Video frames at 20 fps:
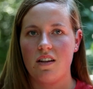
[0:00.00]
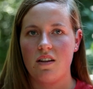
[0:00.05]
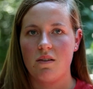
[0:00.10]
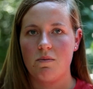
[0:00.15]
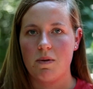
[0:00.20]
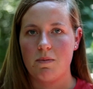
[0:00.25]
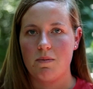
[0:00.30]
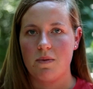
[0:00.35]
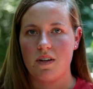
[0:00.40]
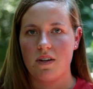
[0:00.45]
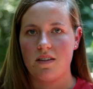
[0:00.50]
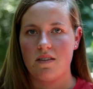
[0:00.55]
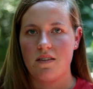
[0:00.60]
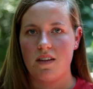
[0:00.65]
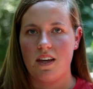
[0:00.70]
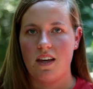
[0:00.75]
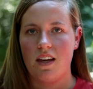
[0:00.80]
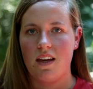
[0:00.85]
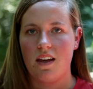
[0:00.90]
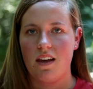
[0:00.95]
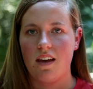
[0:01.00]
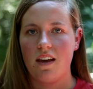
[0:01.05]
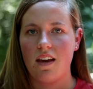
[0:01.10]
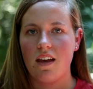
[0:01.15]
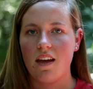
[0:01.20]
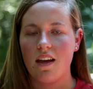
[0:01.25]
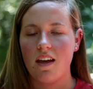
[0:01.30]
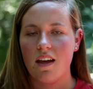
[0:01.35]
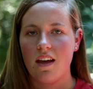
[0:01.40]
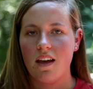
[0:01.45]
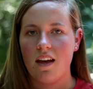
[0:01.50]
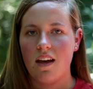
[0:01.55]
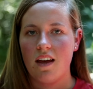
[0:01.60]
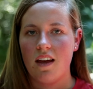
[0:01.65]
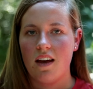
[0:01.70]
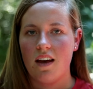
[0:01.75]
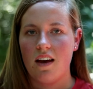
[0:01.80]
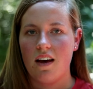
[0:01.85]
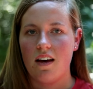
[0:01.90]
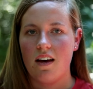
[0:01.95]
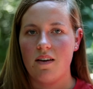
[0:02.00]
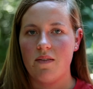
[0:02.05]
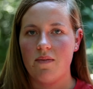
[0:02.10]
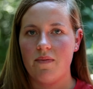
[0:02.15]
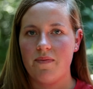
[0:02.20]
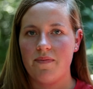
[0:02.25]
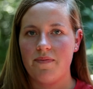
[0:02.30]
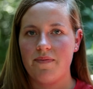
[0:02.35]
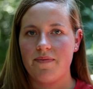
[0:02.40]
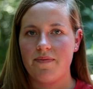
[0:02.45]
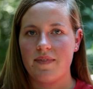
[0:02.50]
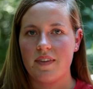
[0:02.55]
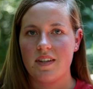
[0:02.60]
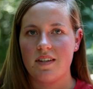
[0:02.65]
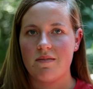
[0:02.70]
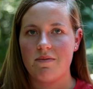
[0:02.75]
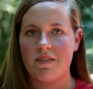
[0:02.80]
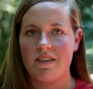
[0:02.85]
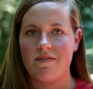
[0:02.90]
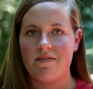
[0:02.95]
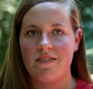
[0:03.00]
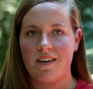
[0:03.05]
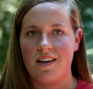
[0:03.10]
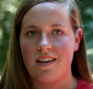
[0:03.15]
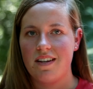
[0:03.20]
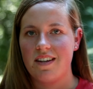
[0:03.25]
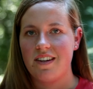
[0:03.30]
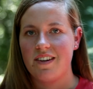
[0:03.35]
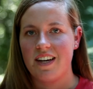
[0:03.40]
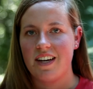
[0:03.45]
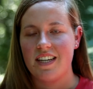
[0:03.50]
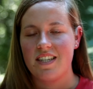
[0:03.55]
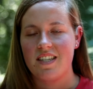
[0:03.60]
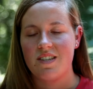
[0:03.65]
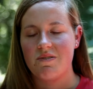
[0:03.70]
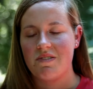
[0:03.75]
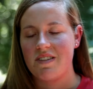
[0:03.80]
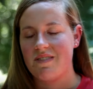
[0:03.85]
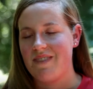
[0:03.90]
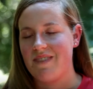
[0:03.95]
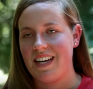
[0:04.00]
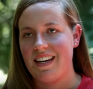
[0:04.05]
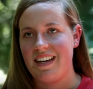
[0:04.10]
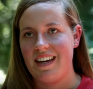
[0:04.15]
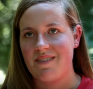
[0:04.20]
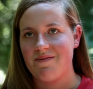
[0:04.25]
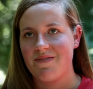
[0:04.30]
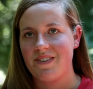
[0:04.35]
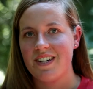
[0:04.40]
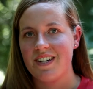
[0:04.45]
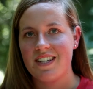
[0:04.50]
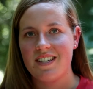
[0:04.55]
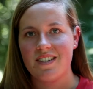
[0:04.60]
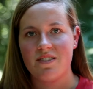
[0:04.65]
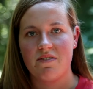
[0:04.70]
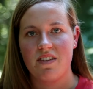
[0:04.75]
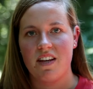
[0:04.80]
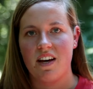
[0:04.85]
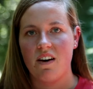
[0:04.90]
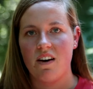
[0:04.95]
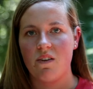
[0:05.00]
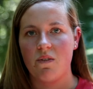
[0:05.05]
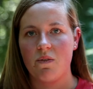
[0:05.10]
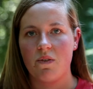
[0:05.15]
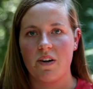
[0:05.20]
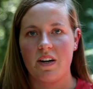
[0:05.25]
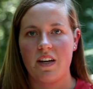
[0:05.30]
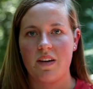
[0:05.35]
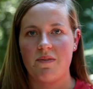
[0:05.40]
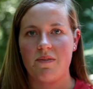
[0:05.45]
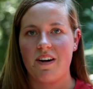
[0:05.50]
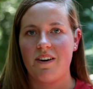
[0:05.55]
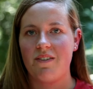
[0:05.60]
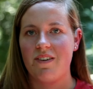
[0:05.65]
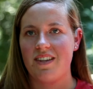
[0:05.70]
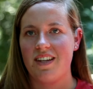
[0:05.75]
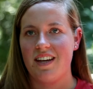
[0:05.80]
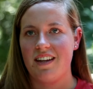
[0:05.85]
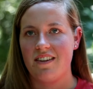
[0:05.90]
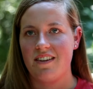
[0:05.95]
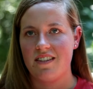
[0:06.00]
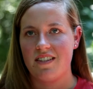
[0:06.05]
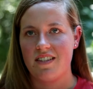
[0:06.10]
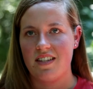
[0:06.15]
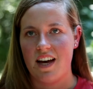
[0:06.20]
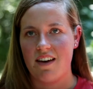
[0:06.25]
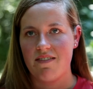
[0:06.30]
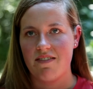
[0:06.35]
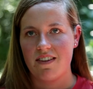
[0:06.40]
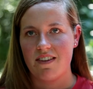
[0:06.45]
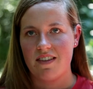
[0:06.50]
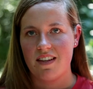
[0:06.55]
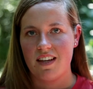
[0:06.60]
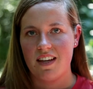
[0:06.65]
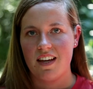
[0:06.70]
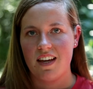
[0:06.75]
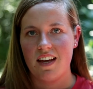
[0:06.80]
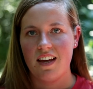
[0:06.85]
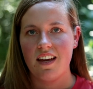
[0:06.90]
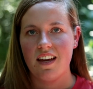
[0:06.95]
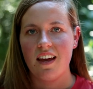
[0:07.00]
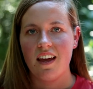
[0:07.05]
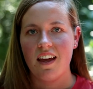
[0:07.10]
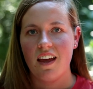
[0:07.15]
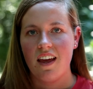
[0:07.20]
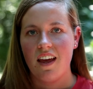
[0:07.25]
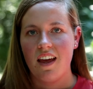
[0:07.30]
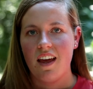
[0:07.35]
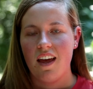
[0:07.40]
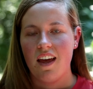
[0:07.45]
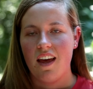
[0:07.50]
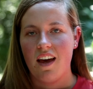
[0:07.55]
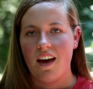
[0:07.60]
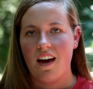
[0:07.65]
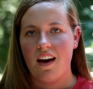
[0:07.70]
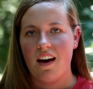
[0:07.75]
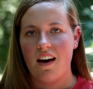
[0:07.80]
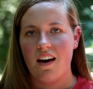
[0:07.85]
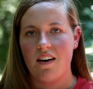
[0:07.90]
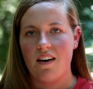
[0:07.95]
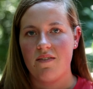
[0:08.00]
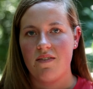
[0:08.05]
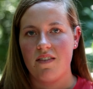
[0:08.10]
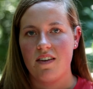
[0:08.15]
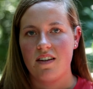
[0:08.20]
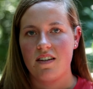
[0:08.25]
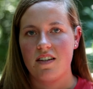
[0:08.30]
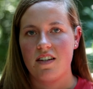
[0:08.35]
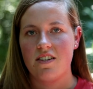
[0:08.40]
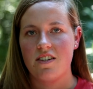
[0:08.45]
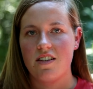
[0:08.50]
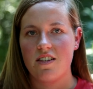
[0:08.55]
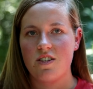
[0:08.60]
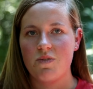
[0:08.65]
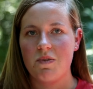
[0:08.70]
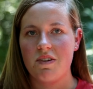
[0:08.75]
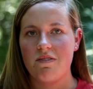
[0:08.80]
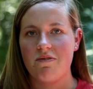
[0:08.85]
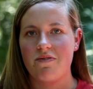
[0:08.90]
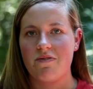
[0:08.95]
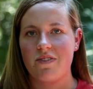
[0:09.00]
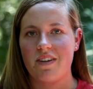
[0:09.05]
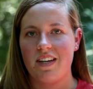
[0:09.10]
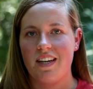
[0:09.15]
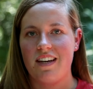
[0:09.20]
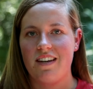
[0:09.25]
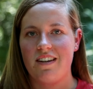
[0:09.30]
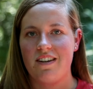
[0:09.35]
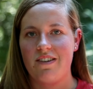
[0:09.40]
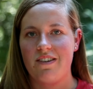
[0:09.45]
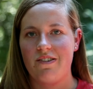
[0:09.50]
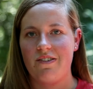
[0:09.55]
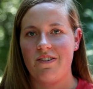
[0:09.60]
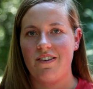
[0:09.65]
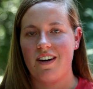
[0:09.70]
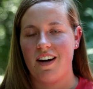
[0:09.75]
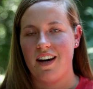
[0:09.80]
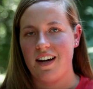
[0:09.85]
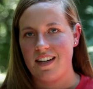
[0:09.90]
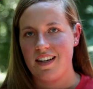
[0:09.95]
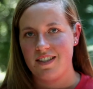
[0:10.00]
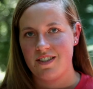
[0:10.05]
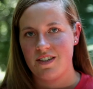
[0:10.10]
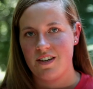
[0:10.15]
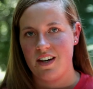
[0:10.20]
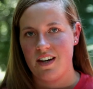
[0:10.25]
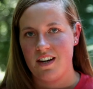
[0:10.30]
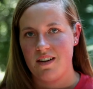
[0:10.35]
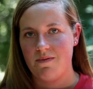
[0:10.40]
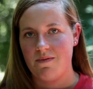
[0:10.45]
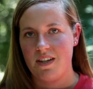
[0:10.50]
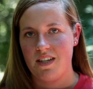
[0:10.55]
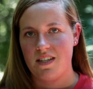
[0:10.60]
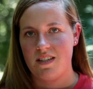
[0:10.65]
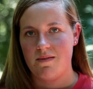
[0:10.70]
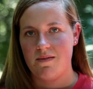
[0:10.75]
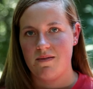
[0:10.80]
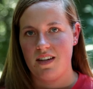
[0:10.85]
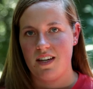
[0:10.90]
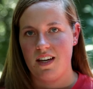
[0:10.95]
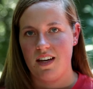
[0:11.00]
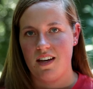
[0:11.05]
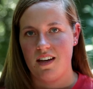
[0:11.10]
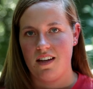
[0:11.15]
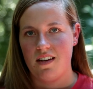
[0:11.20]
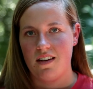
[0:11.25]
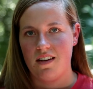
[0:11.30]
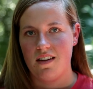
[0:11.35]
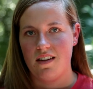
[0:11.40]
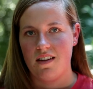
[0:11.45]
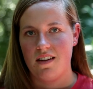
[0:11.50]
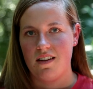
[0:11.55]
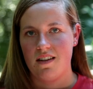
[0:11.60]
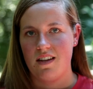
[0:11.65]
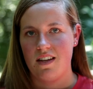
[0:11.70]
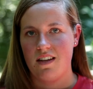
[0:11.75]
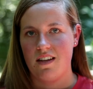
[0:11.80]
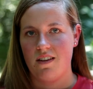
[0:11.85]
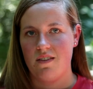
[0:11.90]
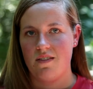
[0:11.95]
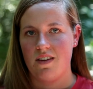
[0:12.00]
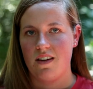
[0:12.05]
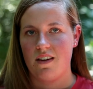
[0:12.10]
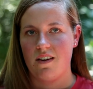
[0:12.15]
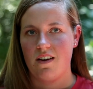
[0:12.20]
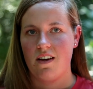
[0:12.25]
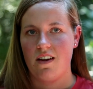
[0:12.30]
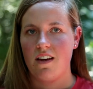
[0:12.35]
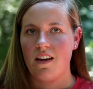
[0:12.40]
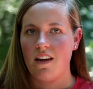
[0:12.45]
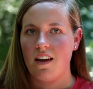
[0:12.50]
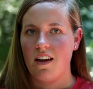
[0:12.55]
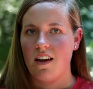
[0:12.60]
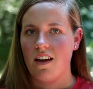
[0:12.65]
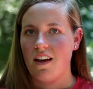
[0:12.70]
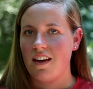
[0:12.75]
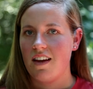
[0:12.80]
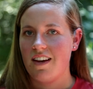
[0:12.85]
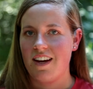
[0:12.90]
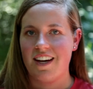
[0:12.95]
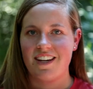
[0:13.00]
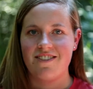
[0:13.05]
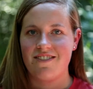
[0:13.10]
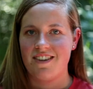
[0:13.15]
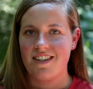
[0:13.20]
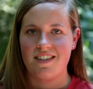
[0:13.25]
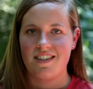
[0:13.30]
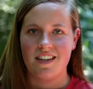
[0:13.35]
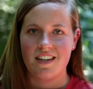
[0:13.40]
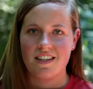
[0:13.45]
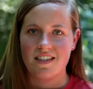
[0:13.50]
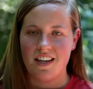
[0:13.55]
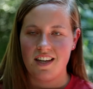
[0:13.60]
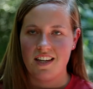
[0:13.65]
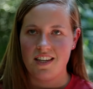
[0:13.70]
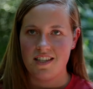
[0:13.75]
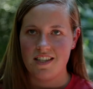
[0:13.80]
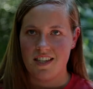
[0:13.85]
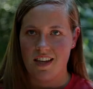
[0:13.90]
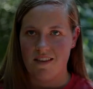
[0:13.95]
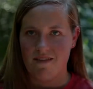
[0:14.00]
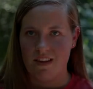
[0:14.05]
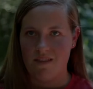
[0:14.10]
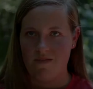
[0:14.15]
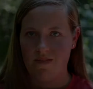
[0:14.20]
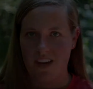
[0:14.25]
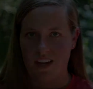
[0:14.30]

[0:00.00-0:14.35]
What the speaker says: other people are thinking, and to be fun and crazy with my campers without worrying about what the other staff are thinking, to just be free in who God has created me to be and the unique characteristics that He's given